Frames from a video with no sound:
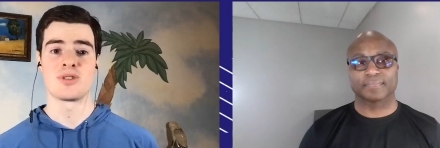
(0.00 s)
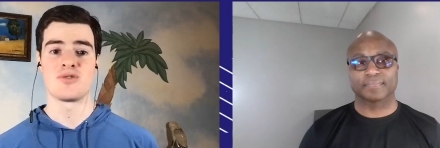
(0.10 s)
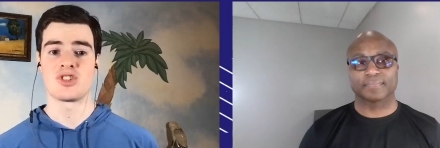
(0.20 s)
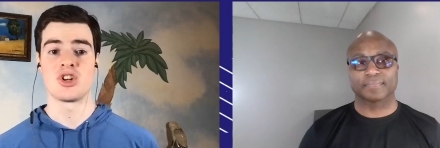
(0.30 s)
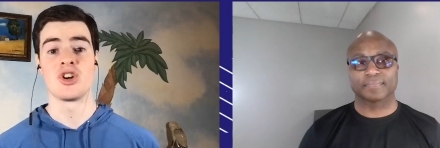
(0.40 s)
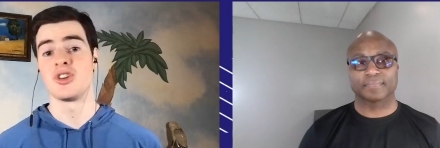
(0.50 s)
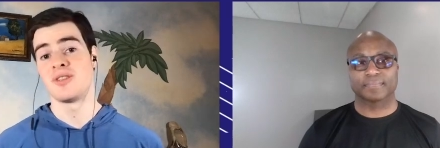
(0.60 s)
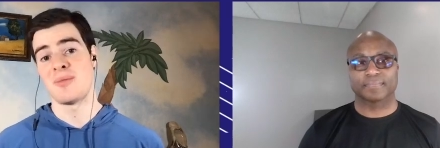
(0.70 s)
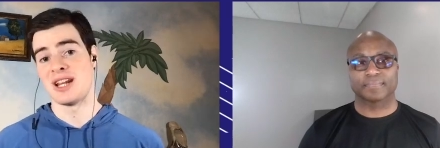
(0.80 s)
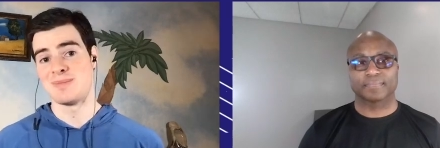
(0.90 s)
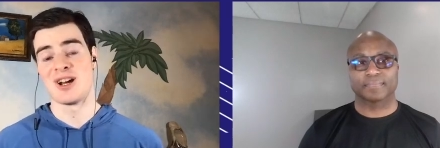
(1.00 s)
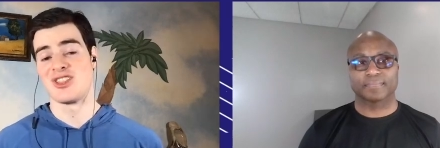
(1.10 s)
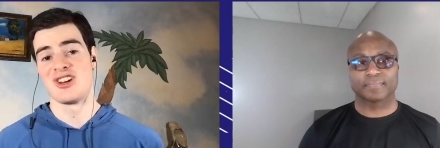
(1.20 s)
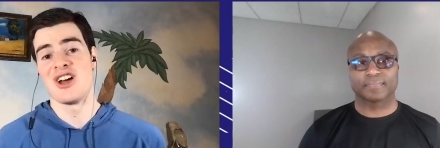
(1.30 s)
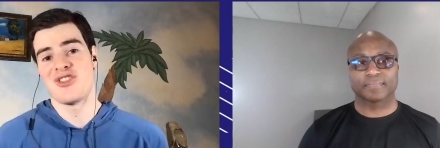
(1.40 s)
Speaker 1: of the return? I mean, it's better than
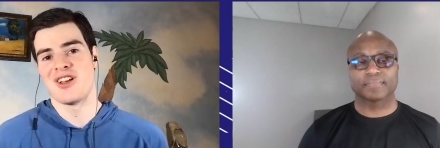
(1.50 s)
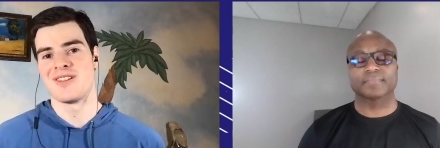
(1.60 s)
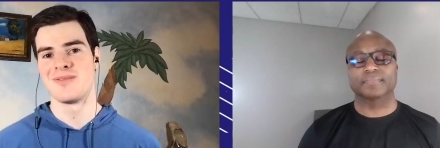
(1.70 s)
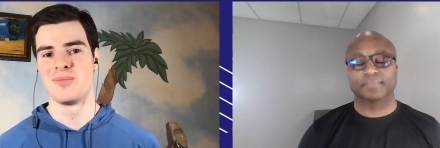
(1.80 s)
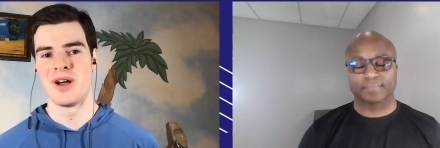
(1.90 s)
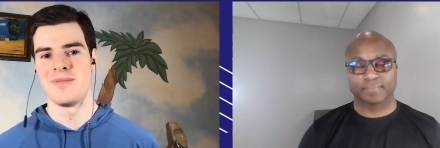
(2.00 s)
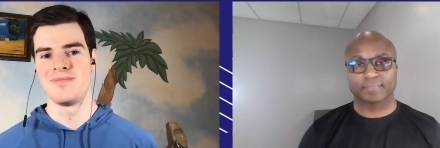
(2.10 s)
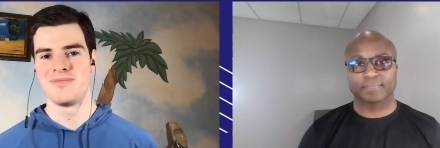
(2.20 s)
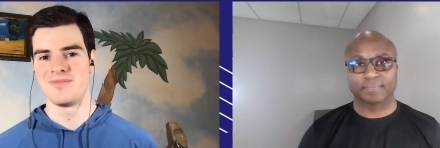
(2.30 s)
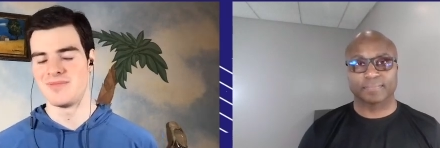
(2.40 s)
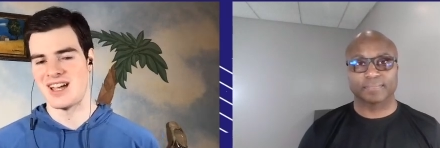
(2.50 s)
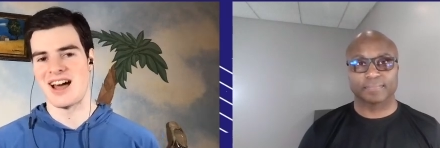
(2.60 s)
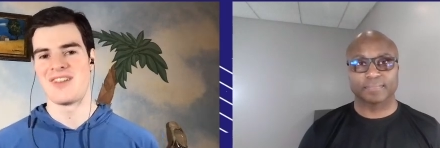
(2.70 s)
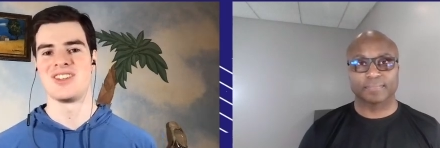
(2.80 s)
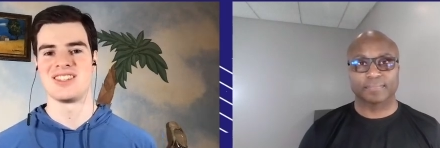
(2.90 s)
nothing, but
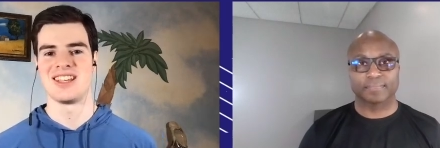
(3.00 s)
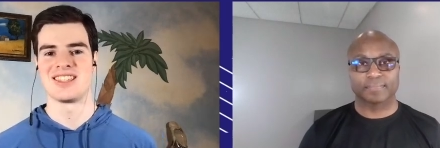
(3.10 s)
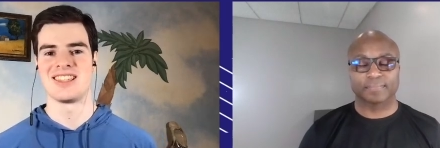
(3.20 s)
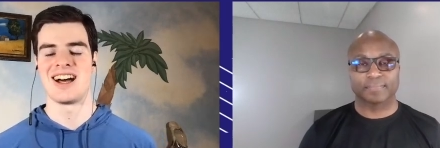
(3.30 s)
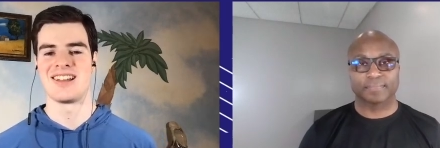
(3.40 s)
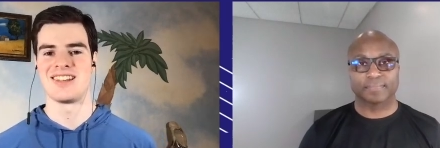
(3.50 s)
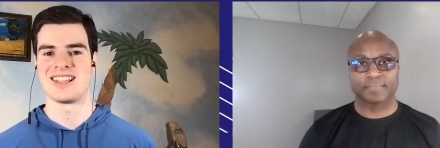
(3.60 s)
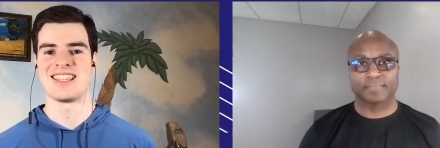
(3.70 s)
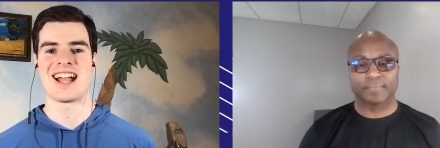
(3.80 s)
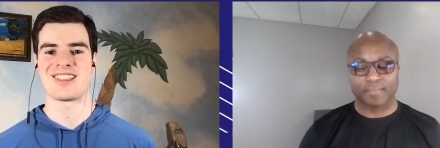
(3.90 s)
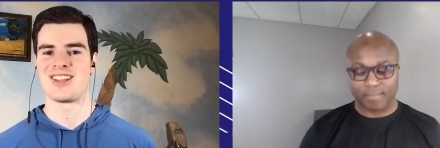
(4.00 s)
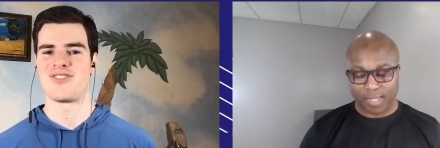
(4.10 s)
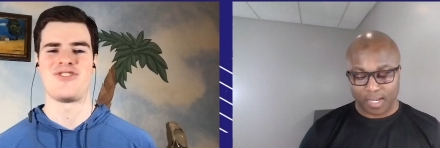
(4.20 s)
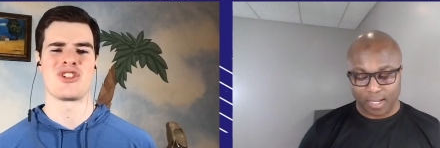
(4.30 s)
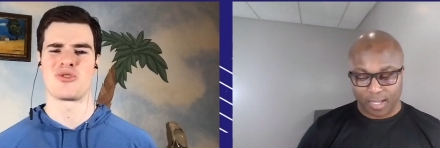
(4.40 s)
obviously it's not exactly a
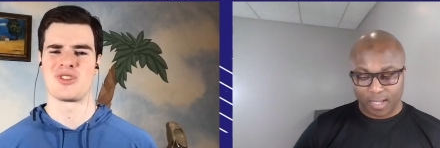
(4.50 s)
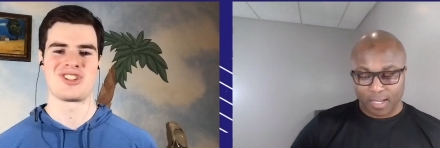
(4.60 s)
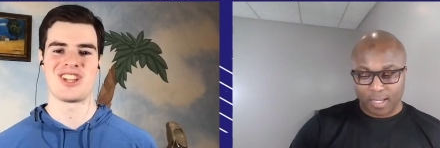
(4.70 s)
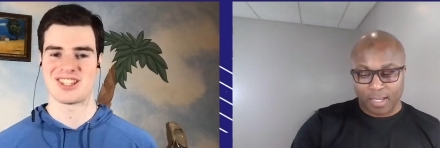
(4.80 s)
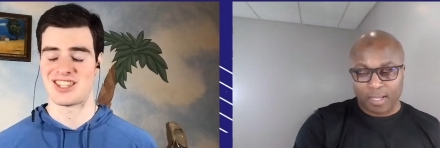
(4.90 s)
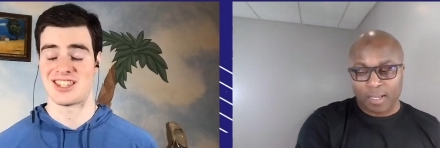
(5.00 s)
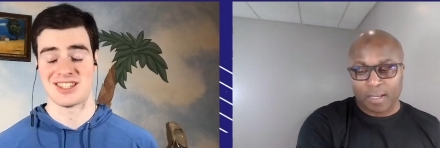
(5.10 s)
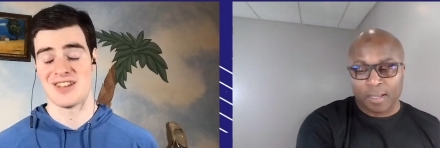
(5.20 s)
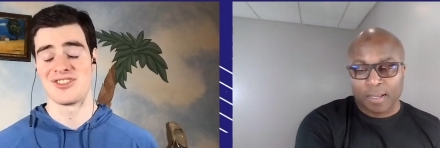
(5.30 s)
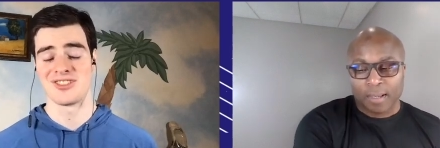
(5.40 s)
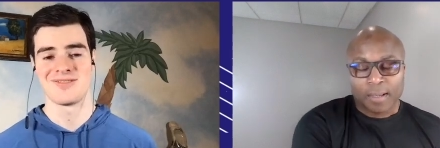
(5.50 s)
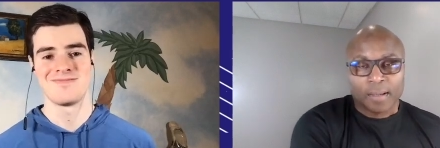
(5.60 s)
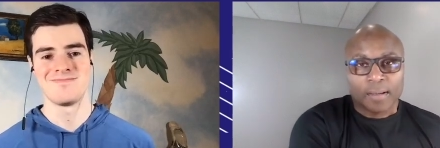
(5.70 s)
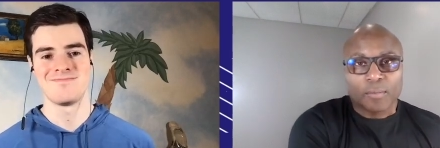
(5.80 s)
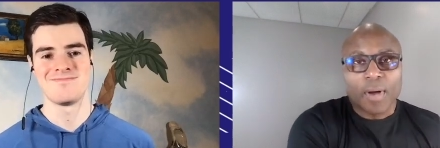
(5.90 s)
fifth or a sixth, it's a seventh.
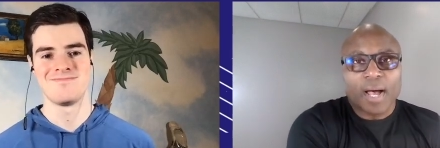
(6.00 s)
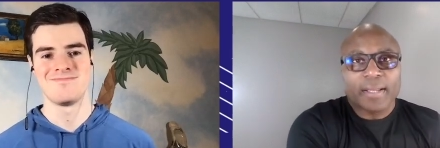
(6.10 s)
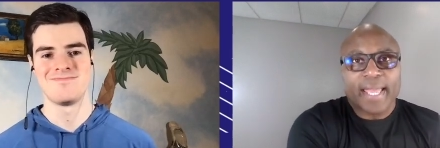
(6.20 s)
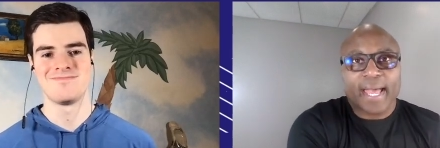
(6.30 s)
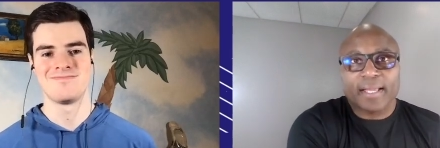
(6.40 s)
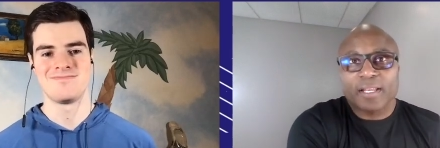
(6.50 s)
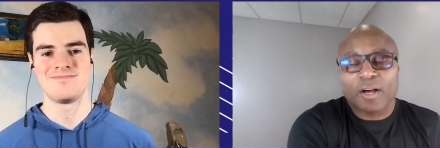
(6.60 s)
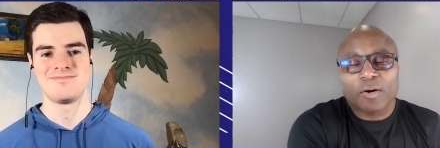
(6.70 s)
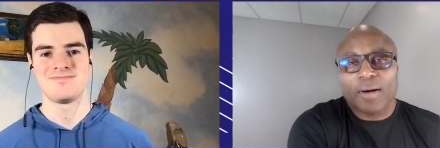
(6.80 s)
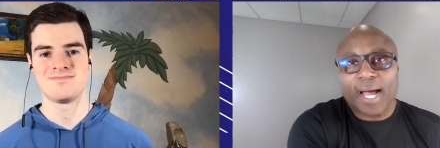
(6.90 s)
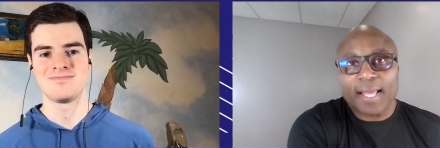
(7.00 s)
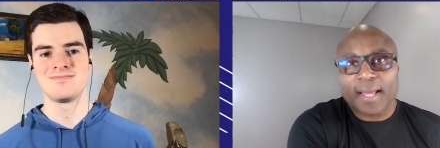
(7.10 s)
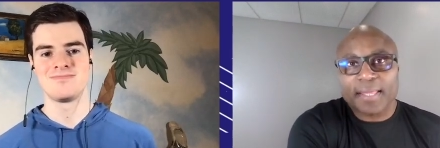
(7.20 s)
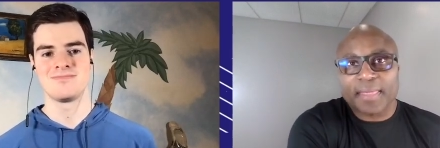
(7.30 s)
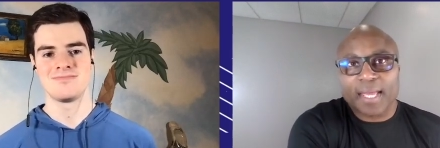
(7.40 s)
Speaker 2: Well, yeah, no, I,
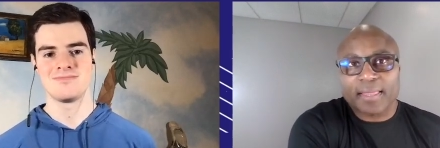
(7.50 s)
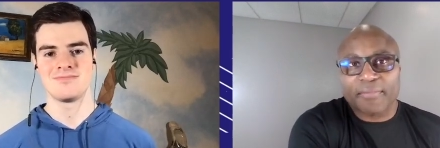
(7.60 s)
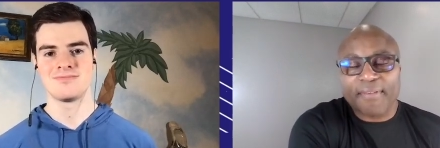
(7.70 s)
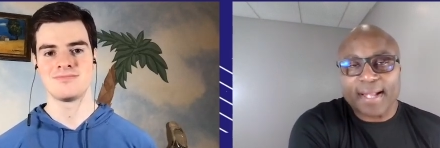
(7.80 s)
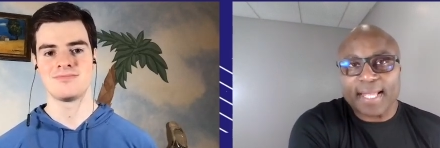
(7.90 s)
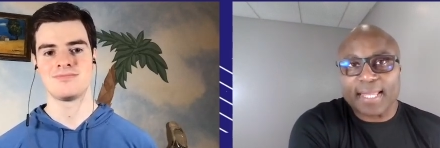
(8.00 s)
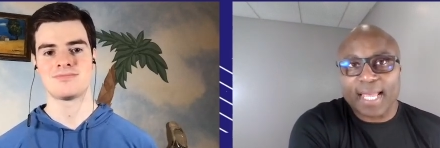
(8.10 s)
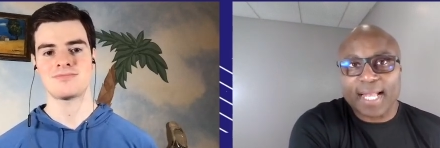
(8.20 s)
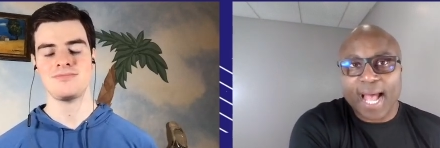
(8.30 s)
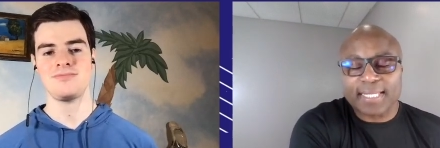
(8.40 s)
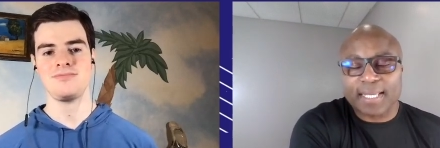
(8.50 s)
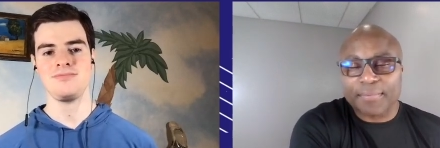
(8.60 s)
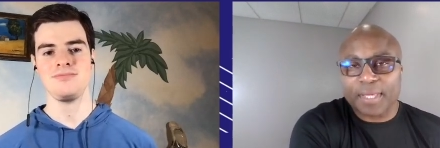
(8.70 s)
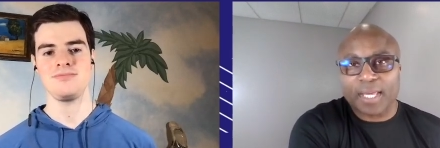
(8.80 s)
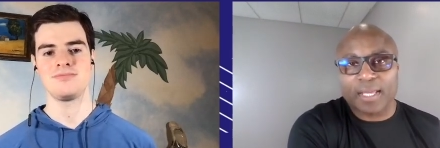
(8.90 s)
I think the fact that they got
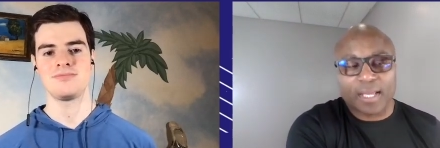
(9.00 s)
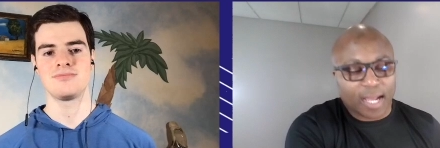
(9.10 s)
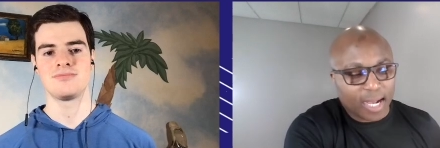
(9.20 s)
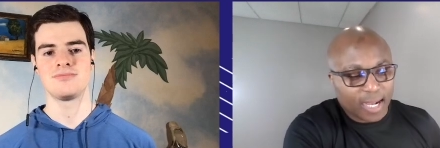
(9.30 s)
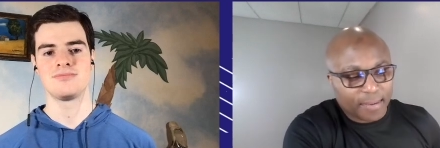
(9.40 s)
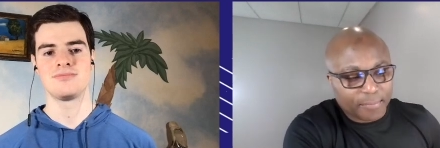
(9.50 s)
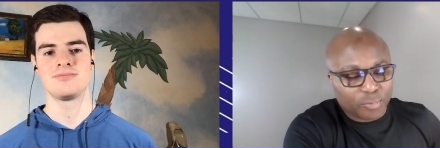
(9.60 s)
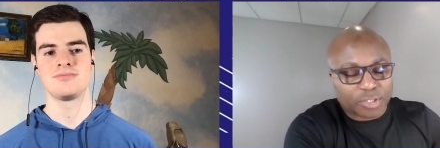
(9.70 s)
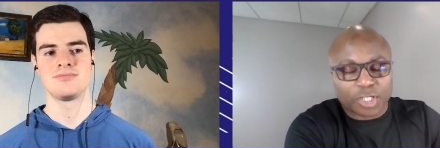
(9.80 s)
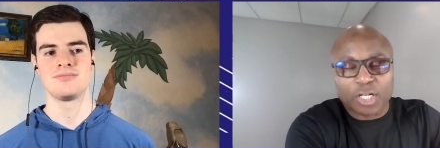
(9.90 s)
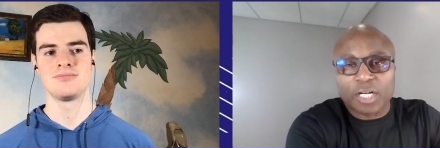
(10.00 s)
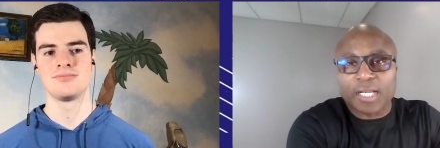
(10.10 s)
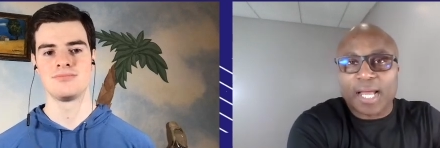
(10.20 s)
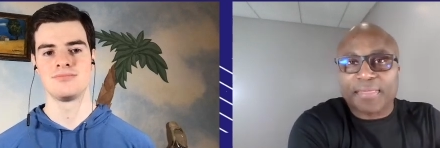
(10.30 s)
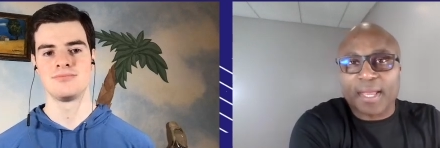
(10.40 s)
something um, was good.
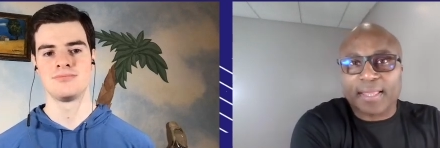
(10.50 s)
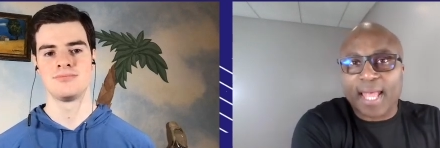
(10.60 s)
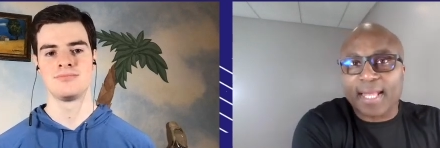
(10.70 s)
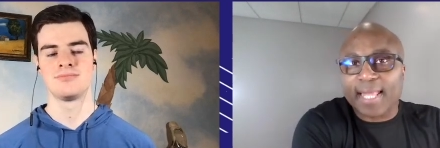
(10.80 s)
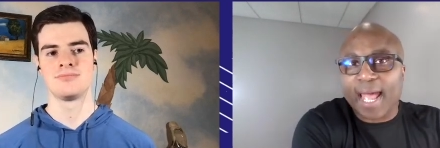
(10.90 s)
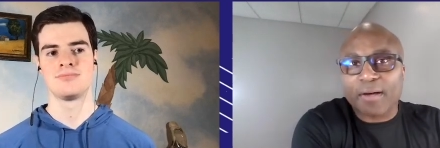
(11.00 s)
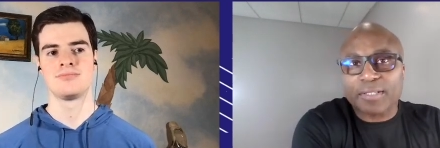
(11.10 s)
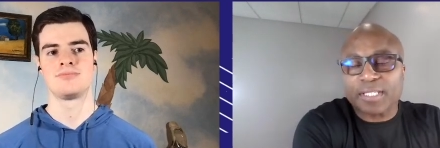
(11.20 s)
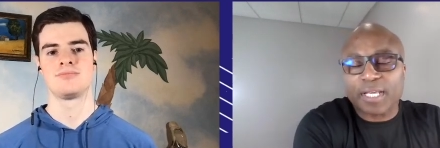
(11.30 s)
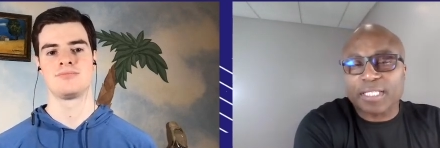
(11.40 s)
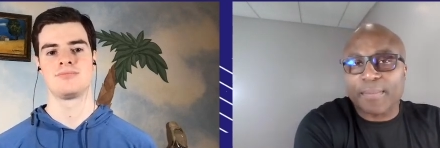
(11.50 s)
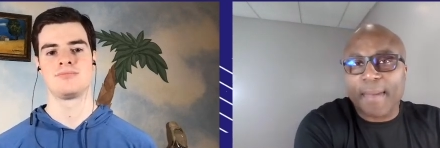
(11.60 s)
I think that now it's it's a